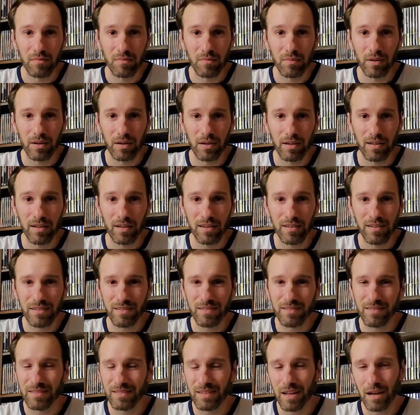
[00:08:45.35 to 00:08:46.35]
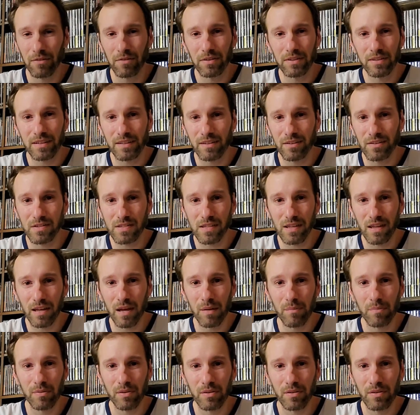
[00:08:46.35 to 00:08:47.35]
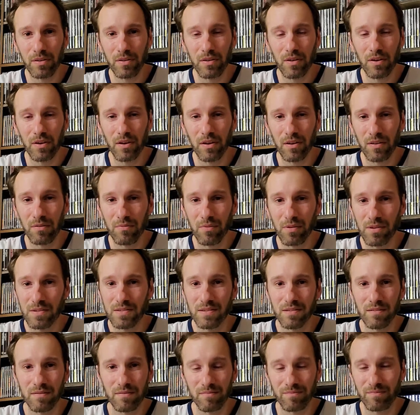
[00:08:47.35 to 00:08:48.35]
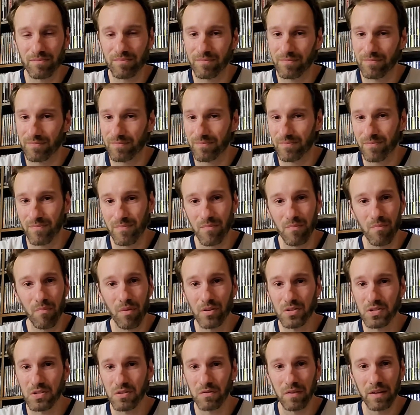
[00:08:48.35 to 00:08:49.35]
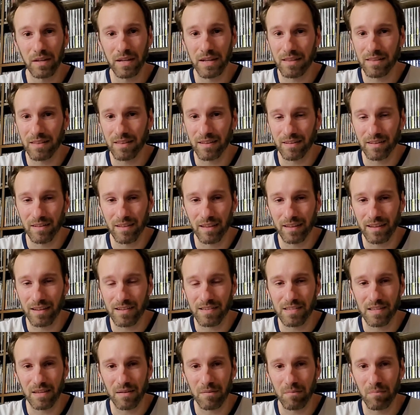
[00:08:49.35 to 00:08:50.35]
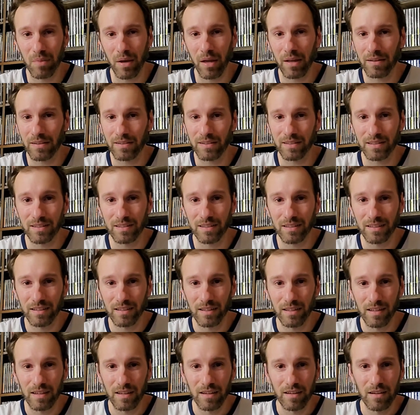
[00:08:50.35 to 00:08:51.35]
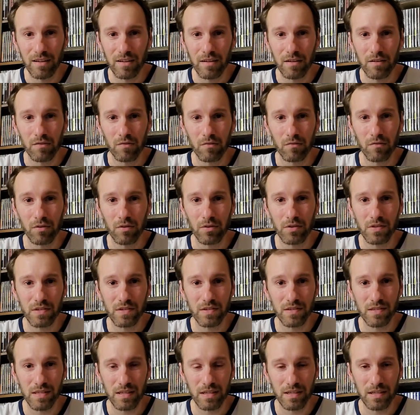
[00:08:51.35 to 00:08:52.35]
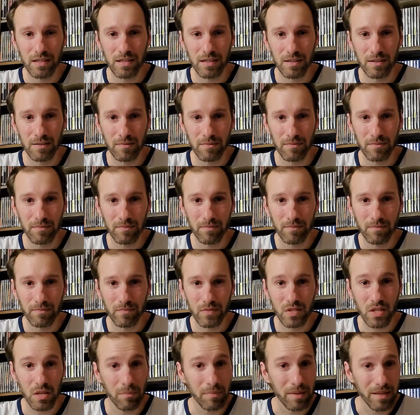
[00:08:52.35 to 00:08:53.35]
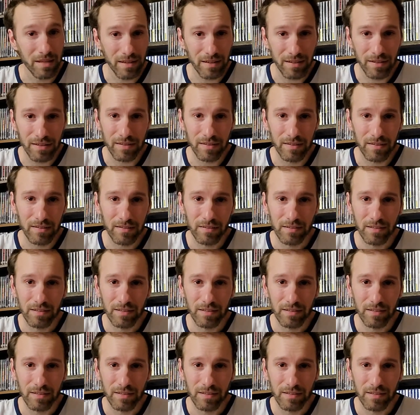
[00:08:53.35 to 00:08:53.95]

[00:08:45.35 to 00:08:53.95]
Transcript: But uh, yeah, everything else that happened on the card wasn't much of anything. Like I said, Bayley versus um Tamina.